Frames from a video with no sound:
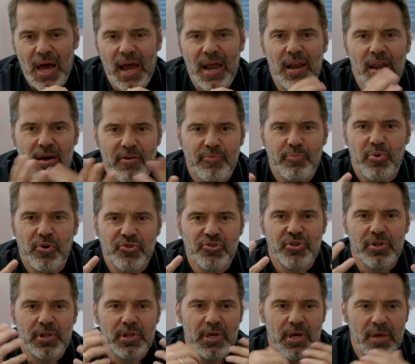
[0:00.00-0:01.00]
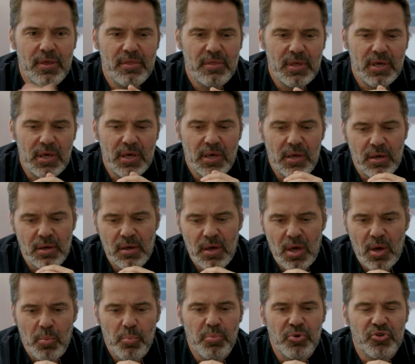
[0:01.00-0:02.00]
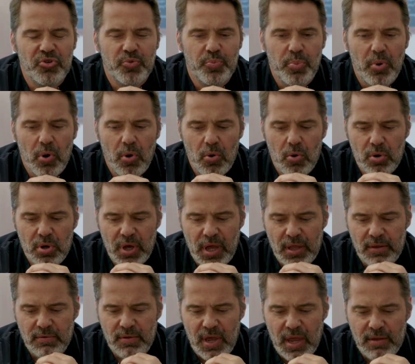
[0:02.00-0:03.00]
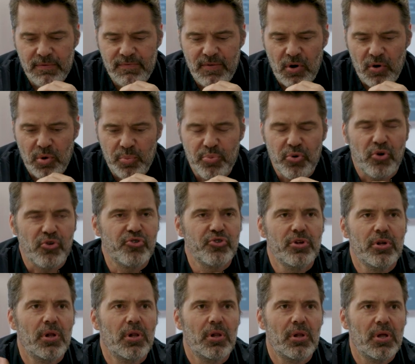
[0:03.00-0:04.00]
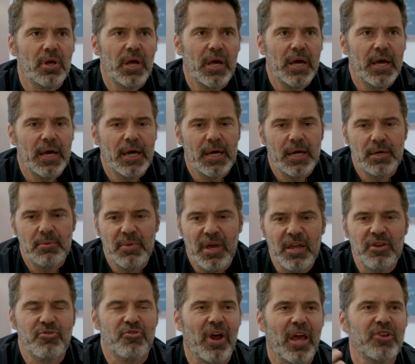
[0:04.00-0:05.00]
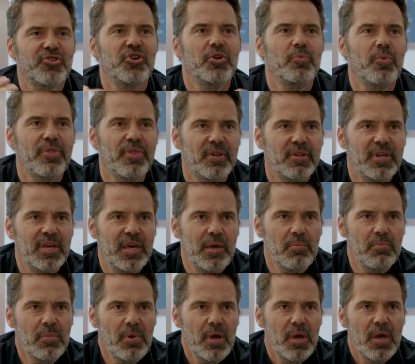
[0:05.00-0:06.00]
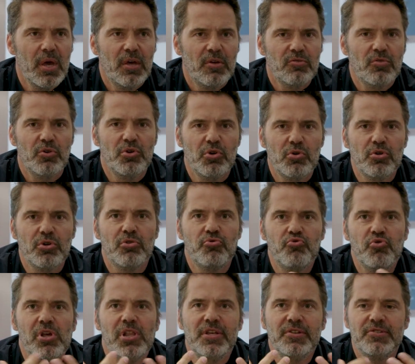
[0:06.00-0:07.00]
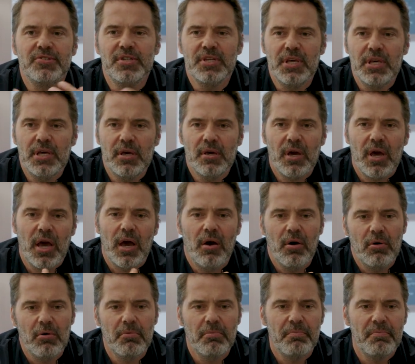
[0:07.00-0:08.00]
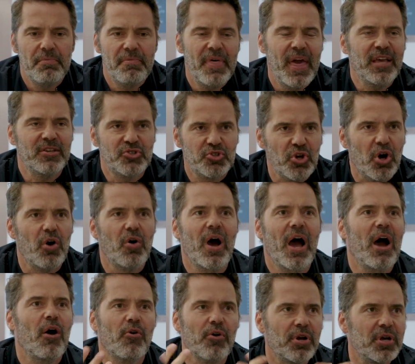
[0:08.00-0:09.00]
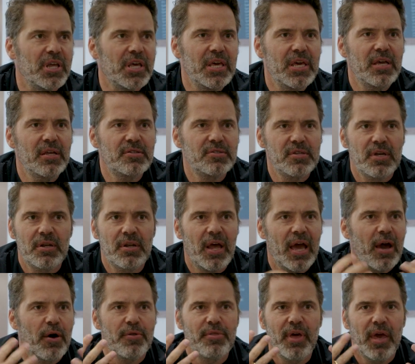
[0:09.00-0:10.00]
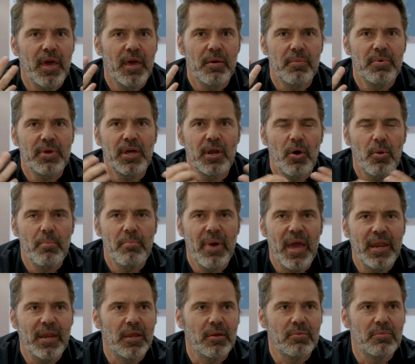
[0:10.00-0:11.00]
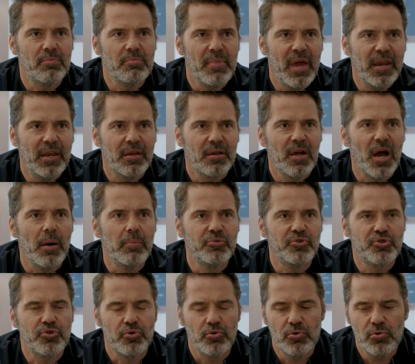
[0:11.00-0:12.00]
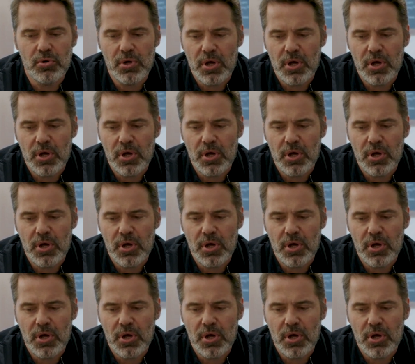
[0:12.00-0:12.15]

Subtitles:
I love personally the bespoke and very personal interaction with the team. So you could really see how they saw our needs and how they made it come true.